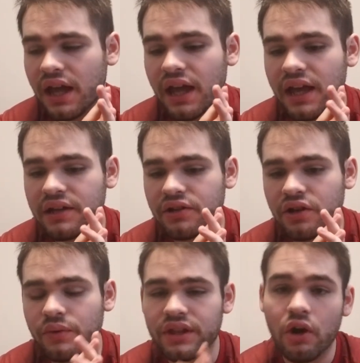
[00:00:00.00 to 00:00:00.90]
And
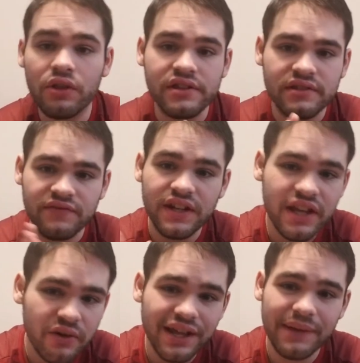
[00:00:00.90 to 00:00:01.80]
you know, with all these
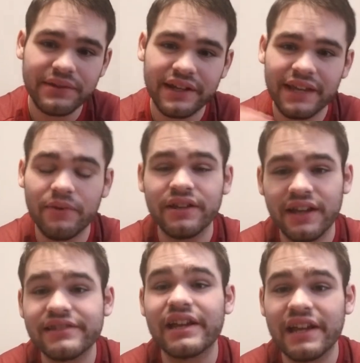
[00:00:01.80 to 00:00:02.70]
video games that came out,
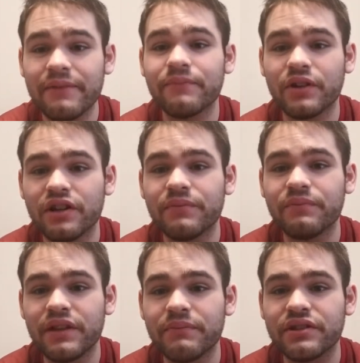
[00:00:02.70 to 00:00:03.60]
yes, I am gonna
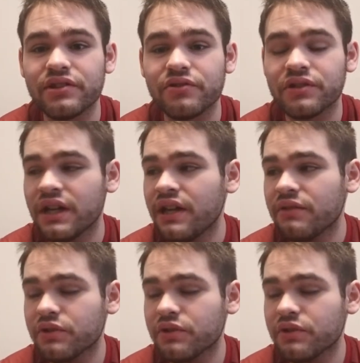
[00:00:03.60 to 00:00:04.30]
admit to you,